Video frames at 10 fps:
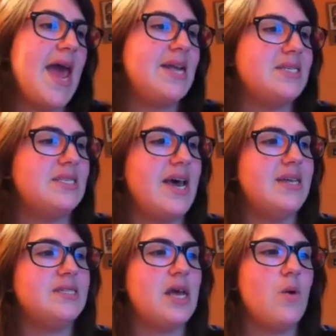And it
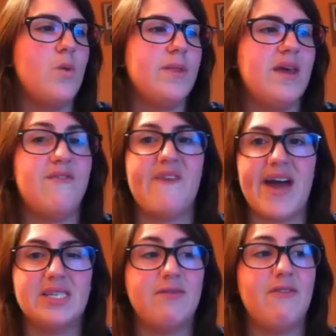says, when the
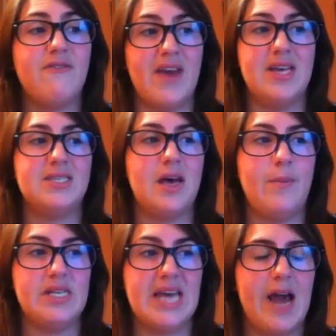effect of a
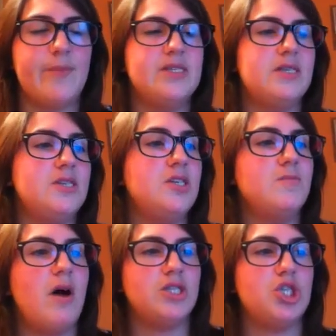face-up attack
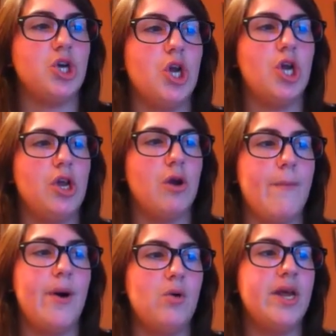position monster your
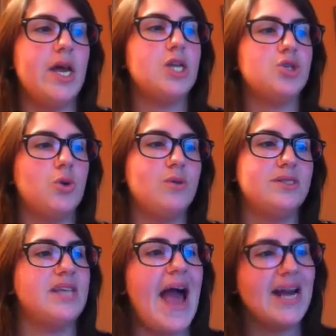opponent
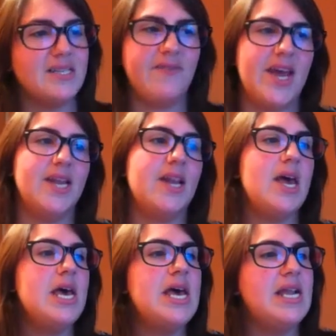controls is activated,
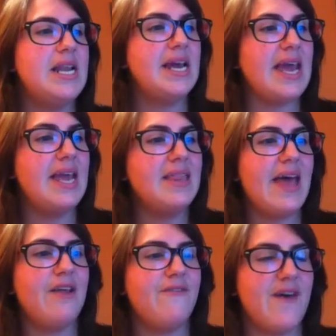negate
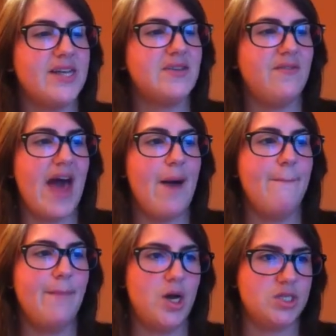that effect of that
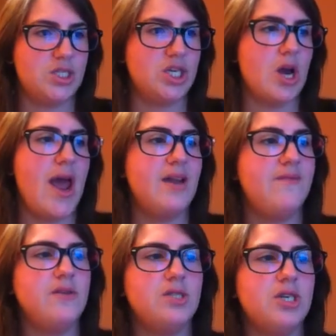monster, and
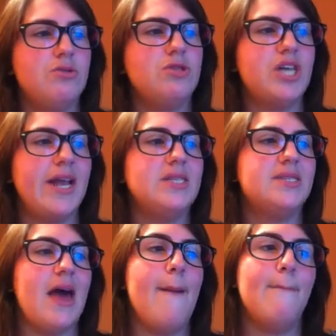if you do,
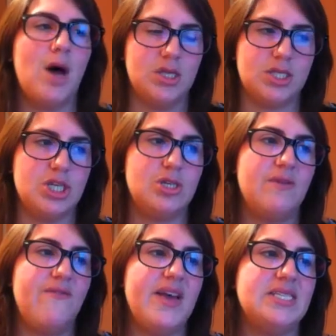change that monster
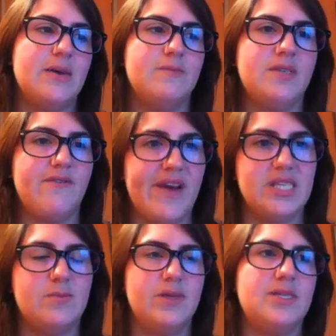to face-up
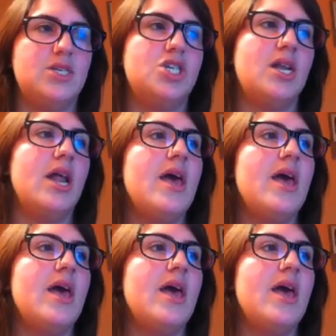defense position.